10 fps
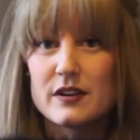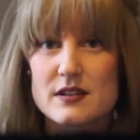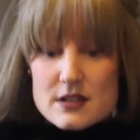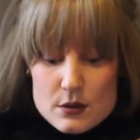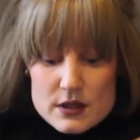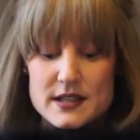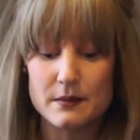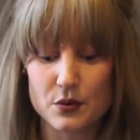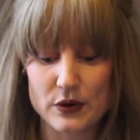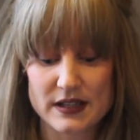fur stole at
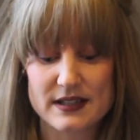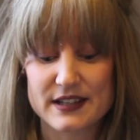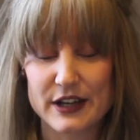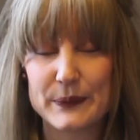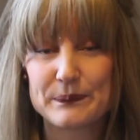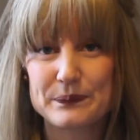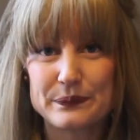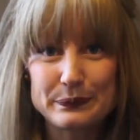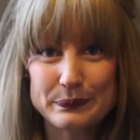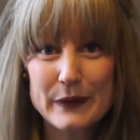some point. So
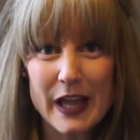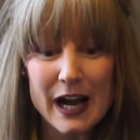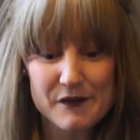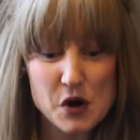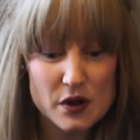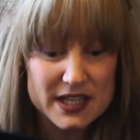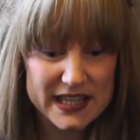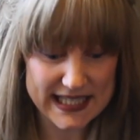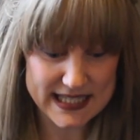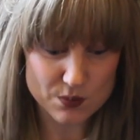I've
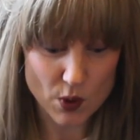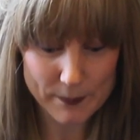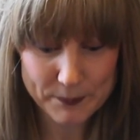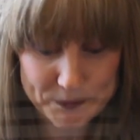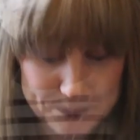got this one.